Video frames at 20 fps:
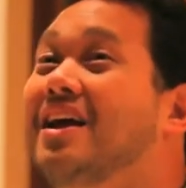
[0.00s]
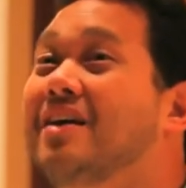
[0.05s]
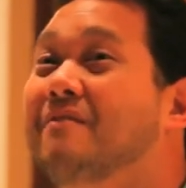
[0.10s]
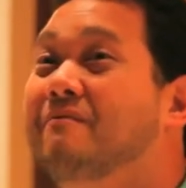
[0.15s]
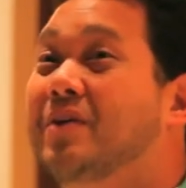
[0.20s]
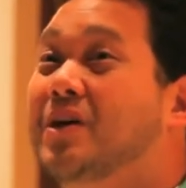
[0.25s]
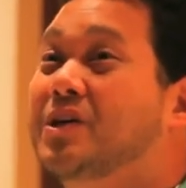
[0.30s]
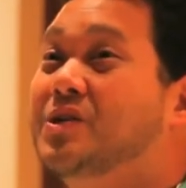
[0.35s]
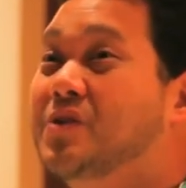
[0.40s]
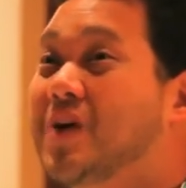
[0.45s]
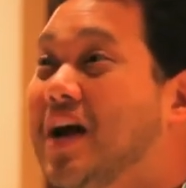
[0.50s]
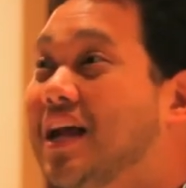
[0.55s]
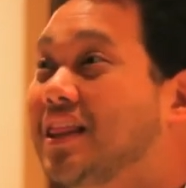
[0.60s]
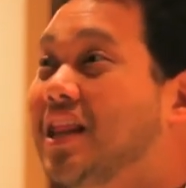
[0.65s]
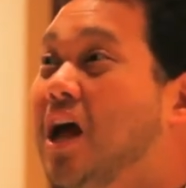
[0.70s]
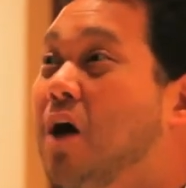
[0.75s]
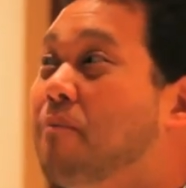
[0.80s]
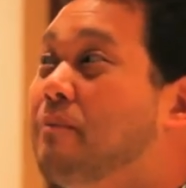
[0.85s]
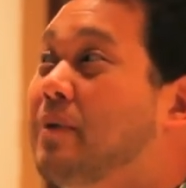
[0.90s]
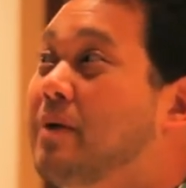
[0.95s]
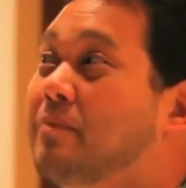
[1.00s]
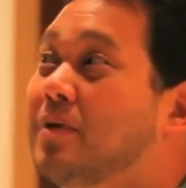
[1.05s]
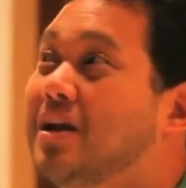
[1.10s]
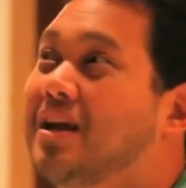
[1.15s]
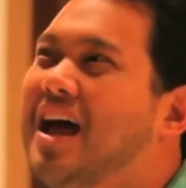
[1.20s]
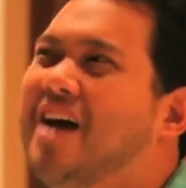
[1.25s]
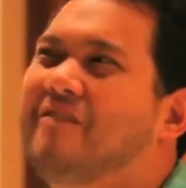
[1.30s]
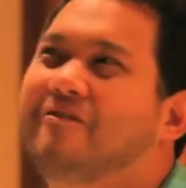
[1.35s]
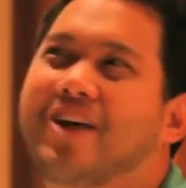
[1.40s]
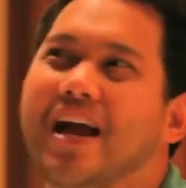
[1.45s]
because right now people
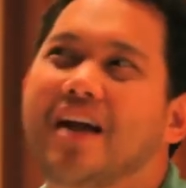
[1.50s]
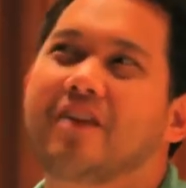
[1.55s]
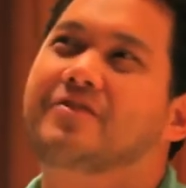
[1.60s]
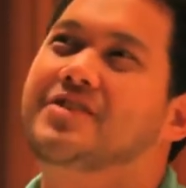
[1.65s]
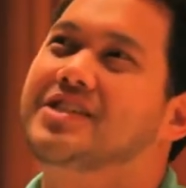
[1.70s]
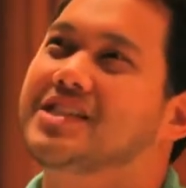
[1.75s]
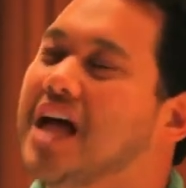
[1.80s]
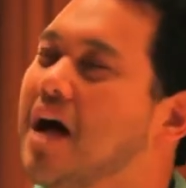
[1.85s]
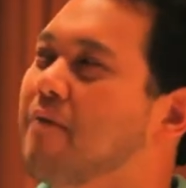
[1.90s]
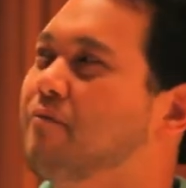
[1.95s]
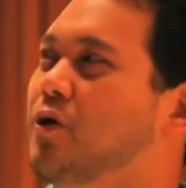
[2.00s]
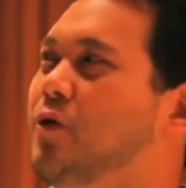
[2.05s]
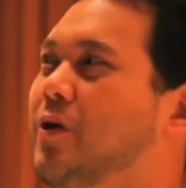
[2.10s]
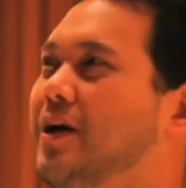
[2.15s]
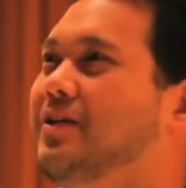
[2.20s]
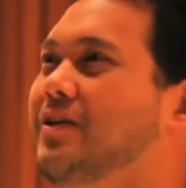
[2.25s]
have kind of stopped going